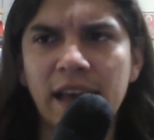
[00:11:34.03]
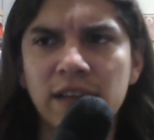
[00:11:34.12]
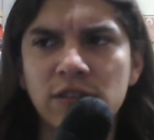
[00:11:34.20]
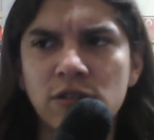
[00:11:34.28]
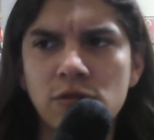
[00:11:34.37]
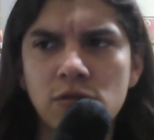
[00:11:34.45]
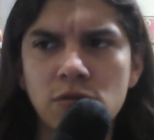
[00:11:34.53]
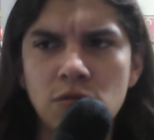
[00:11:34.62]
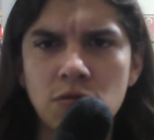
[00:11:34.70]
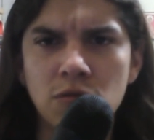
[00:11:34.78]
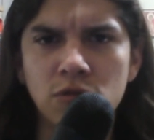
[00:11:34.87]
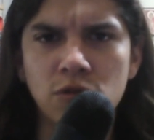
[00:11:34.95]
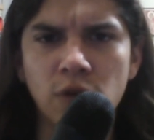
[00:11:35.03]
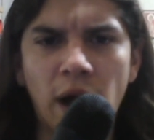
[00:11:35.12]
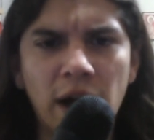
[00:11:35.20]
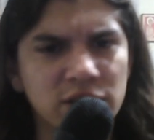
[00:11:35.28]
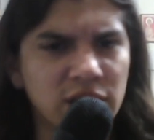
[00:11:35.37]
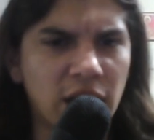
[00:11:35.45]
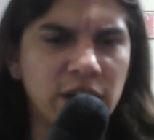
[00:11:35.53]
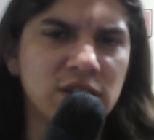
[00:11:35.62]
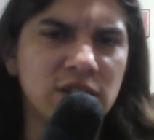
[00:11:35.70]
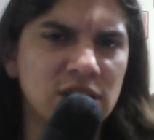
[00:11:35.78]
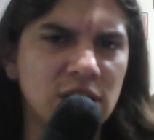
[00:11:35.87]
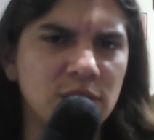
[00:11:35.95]
to
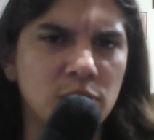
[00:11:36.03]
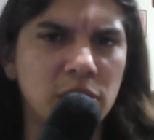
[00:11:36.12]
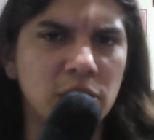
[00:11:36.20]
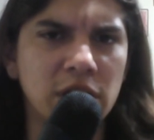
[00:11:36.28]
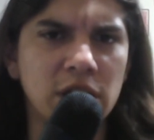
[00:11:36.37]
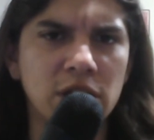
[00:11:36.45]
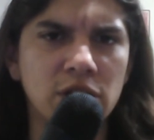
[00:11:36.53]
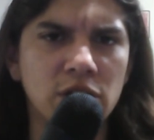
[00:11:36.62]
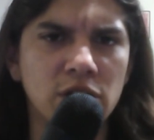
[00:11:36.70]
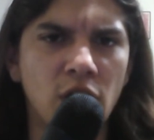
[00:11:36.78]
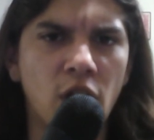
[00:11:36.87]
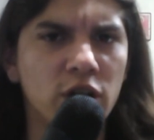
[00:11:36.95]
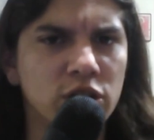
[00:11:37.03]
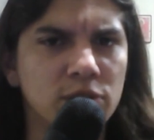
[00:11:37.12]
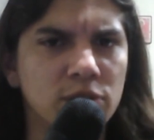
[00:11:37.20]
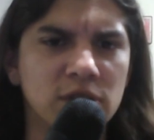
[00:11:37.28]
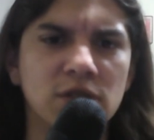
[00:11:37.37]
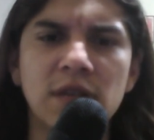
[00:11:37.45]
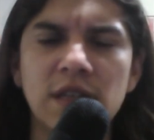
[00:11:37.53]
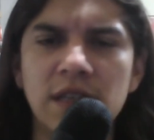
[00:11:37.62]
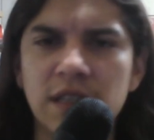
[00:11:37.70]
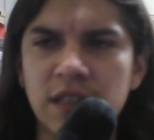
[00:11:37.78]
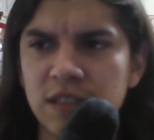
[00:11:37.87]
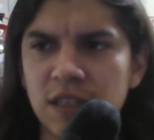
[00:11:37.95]
outsiders this seems pretty harsh, but to
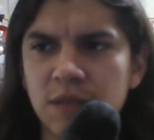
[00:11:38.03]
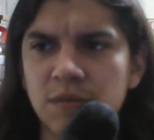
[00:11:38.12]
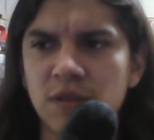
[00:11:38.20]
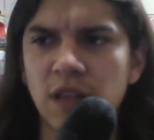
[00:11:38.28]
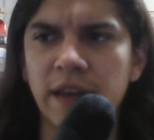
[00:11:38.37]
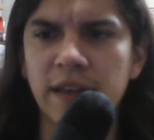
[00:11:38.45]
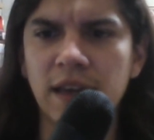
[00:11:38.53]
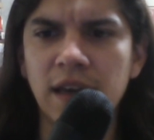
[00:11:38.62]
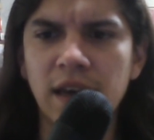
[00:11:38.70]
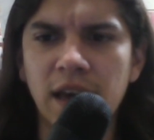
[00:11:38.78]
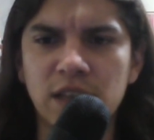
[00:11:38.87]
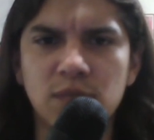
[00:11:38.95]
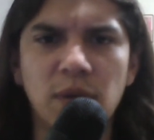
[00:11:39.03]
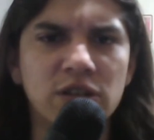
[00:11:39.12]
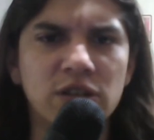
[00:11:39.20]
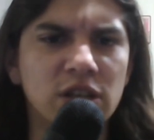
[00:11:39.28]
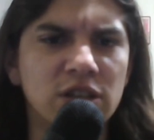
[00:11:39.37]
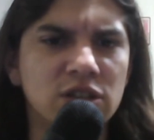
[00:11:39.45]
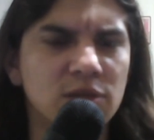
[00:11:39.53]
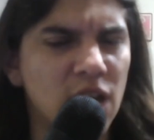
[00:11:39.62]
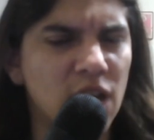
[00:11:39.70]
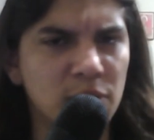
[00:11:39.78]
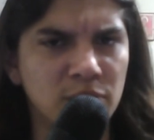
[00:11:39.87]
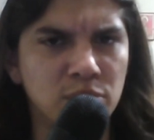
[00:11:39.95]
me this seems like, especially as some
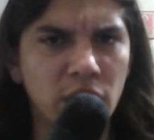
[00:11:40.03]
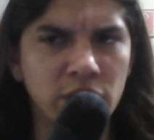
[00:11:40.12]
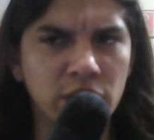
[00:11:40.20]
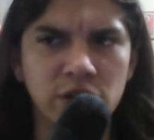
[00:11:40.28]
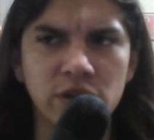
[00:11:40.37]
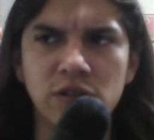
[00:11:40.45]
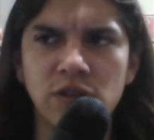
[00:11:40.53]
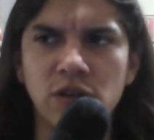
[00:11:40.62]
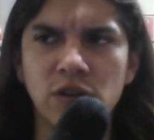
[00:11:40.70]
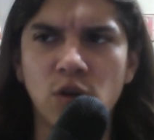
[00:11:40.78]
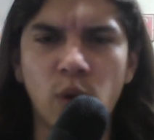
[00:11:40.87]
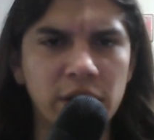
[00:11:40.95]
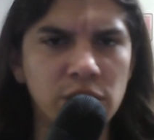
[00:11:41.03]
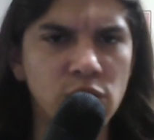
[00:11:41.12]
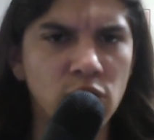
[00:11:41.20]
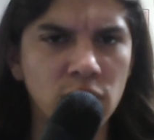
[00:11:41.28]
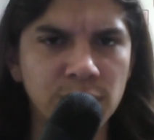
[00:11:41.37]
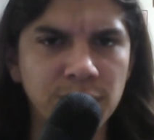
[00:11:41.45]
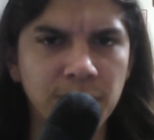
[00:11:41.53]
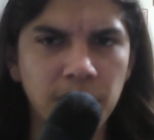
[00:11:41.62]
type of brotherhood, quite normal.